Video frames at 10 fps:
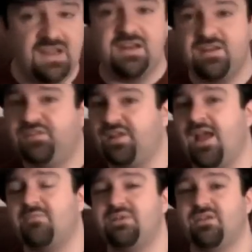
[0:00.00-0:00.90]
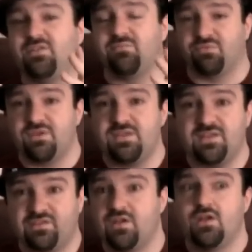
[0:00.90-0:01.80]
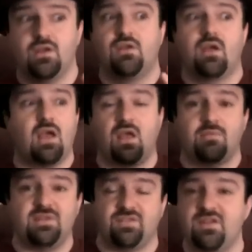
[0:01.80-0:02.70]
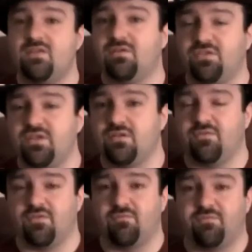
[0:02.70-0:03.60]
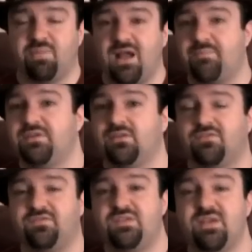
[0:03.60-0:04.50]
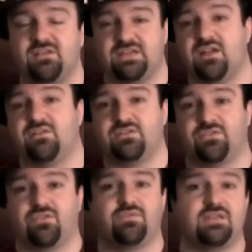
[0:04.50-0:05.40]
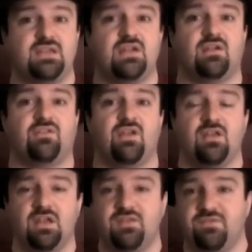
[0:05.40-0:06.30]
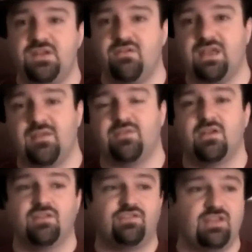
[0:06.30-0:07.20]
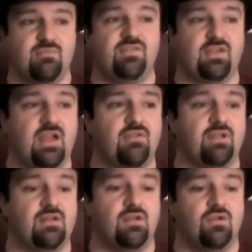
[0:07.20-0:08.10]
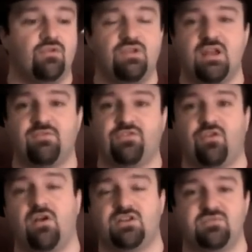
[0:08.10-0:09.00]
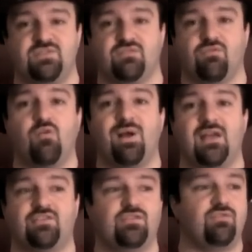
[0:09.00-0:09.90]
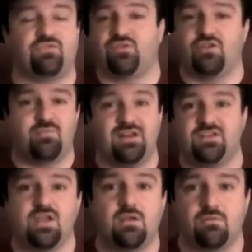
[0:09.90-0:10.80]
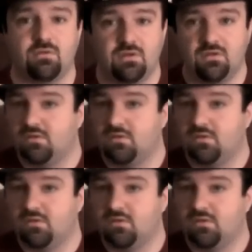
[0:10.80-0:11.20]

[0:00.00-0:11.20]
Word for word: and it is sad because in previous, I, I mean, think of the, think of popular female characters over the years in video games. Samus Aran, who you never saw because she was in a robot suit, so it could have been a dude.